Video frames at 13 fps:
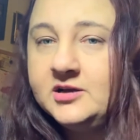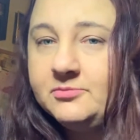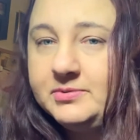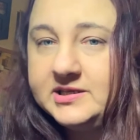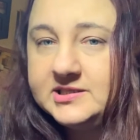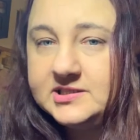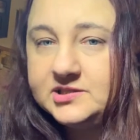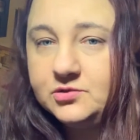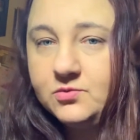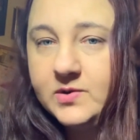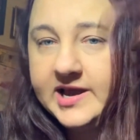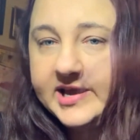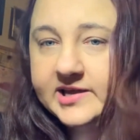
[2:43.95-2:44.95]
but it's still
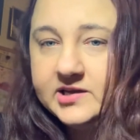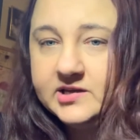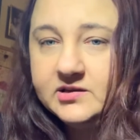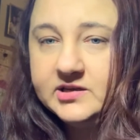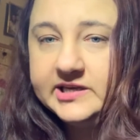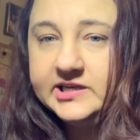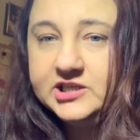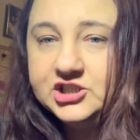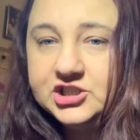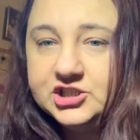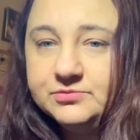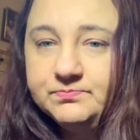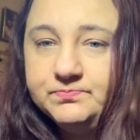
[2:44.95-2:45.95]
wet-ish.